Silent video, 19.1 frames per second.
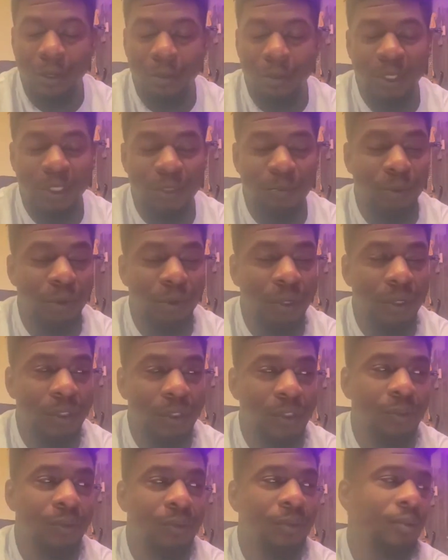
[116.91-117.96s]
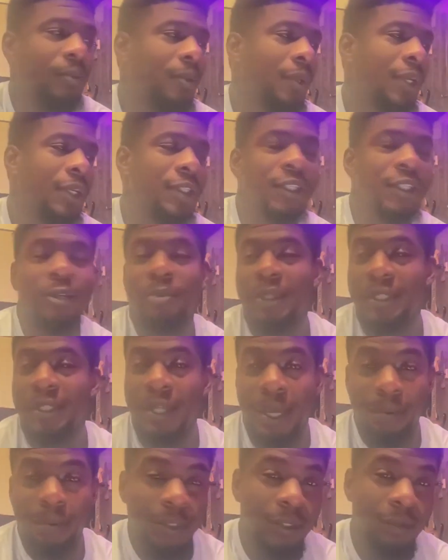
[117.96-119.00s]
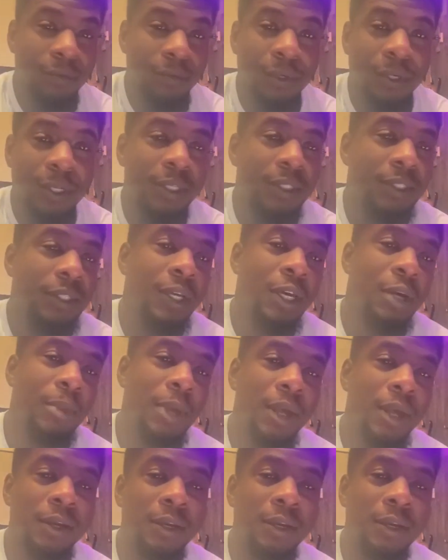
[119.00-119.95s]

experiential exhibit type shit for niggas to come out